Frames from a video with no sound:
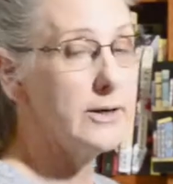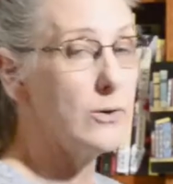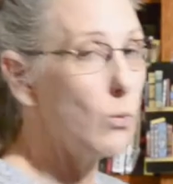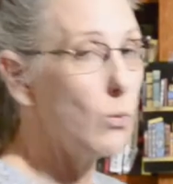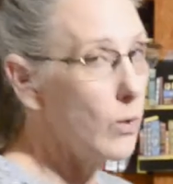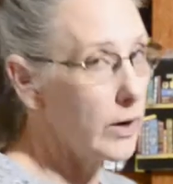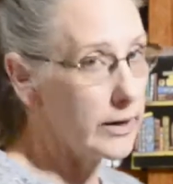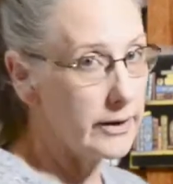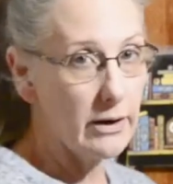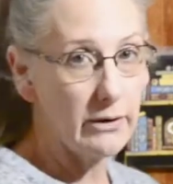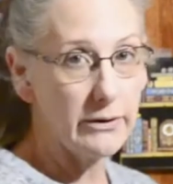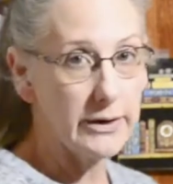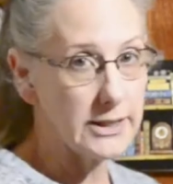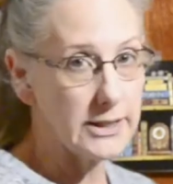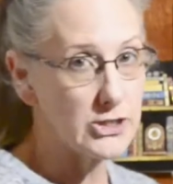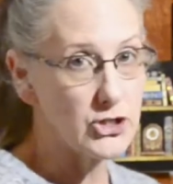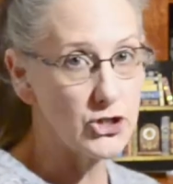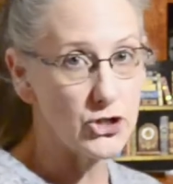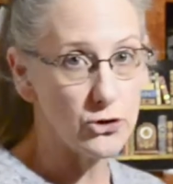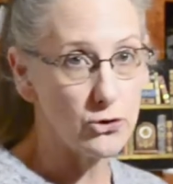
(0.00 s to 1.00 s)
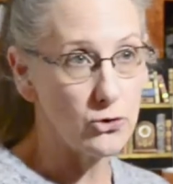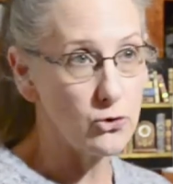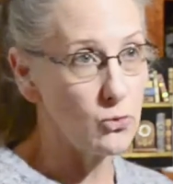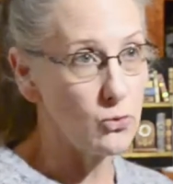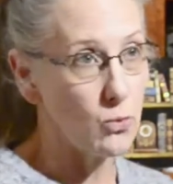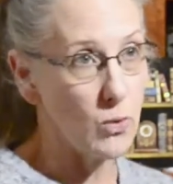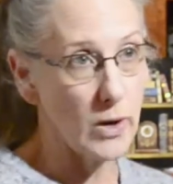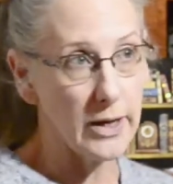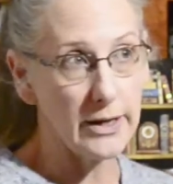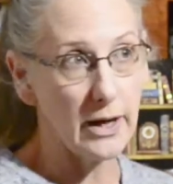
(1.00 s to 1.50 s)
what I'll get to,
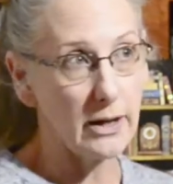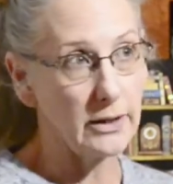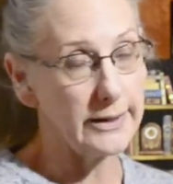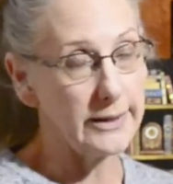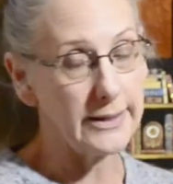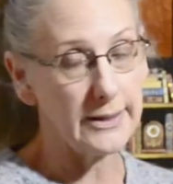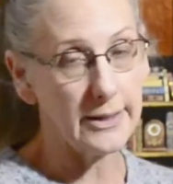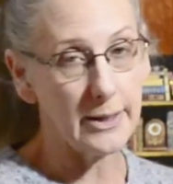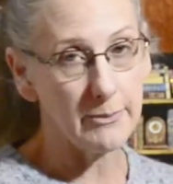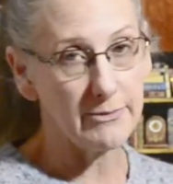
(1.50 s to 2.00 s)
what I'll end up